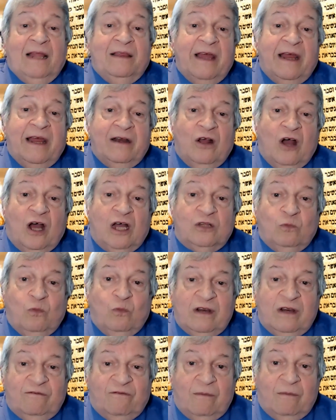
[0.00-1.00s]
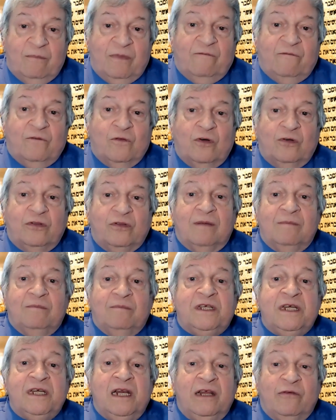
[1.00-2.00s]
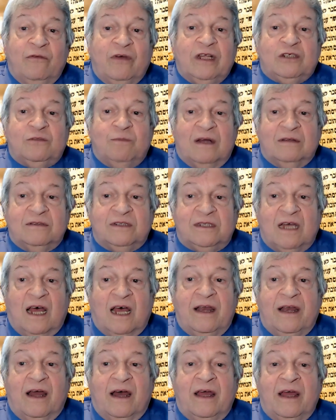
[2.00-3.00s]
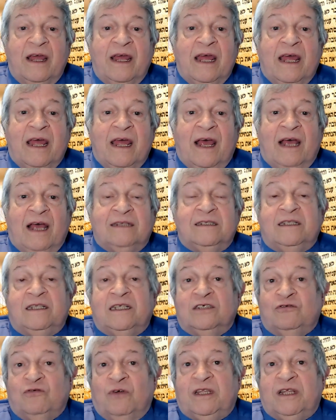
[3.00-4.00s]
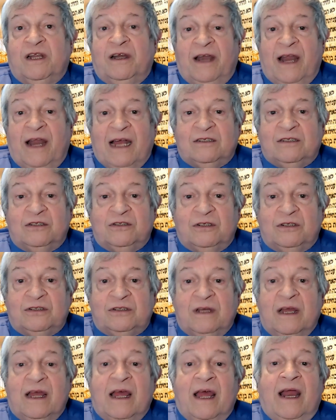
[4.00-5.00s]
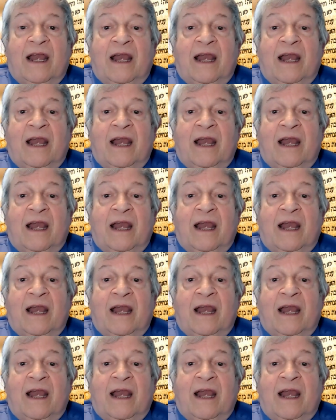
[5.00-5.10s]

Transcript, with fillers: And then God went from before them till he reached Mount Sinai, as it is written in Exodus.